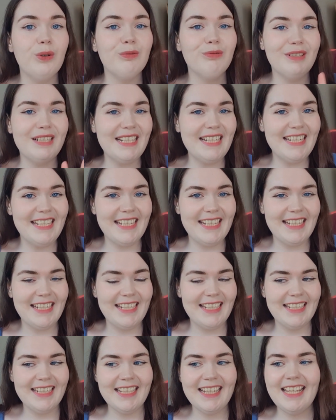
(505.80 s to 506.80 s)

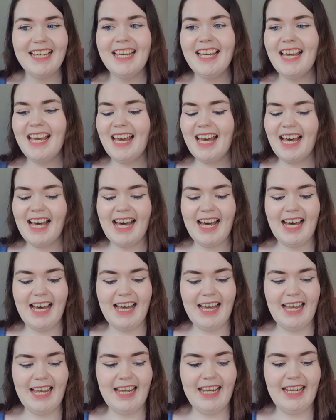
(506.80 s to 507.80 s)
reading,
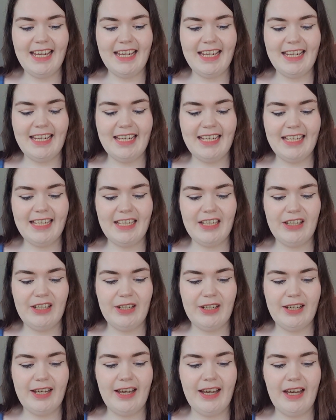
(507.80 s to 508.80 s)
I
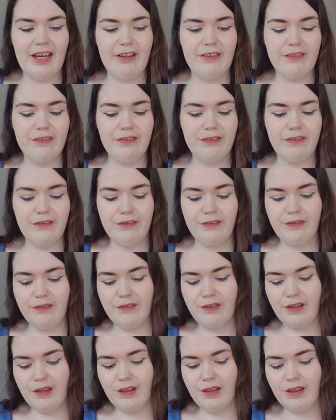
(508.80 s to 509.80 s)
have
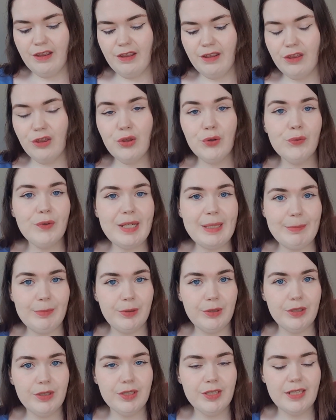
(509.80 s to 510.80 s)
3
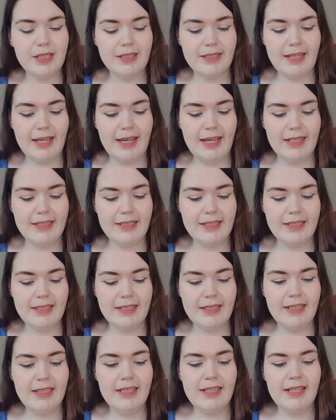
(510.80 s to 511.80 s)
books that
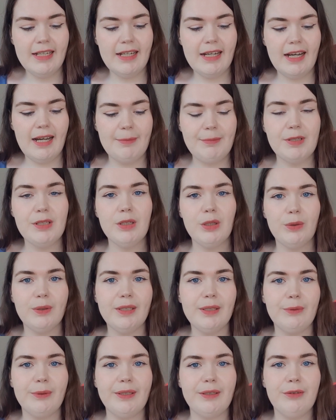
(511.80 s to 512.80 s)
I'm
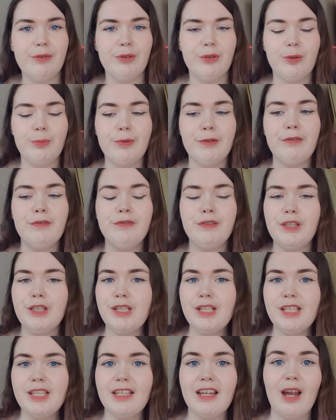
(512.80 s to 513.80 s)
slowly going through. But
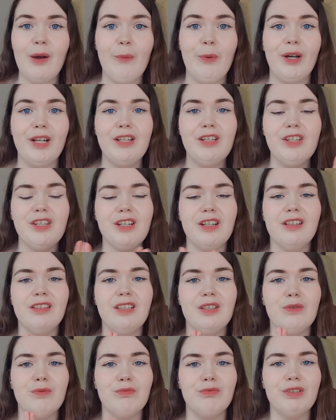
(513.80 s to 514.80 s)
first, I want to share
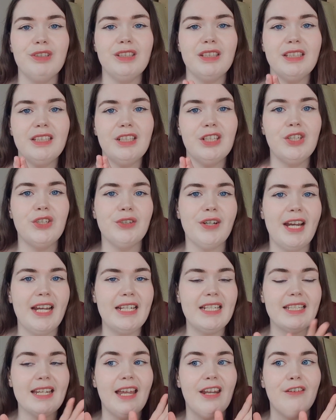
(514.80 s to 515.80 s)
this really
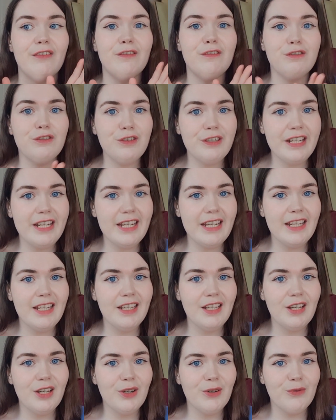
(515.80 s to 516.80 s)
great and free
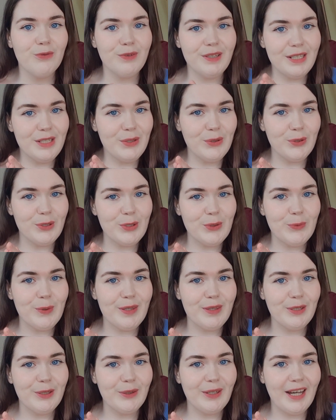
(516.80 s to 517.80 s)
resource with
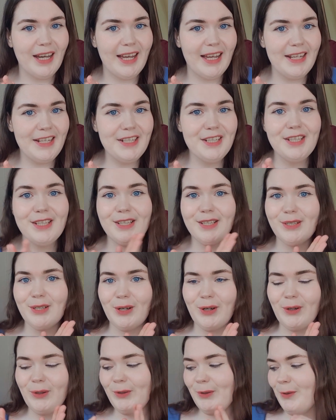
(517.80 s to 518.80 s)
you guys.
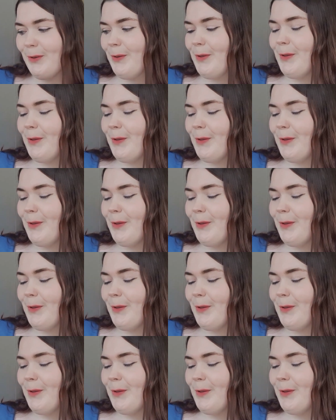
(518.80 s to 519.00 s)
So